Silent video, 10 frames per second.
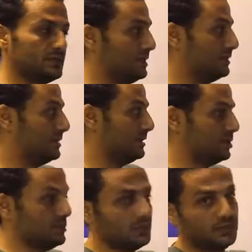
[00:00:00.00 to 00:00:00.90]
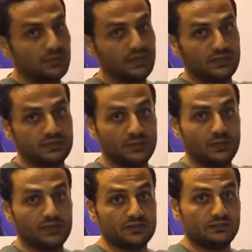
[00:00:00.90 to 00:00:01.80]
under actually balanced
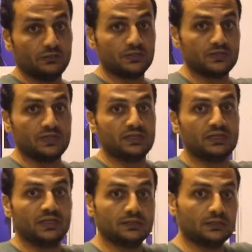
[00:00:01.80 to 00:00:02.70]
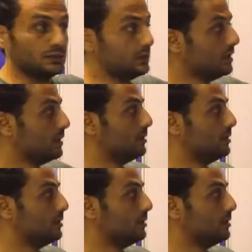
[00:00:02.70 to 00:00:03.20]
by the forcing acting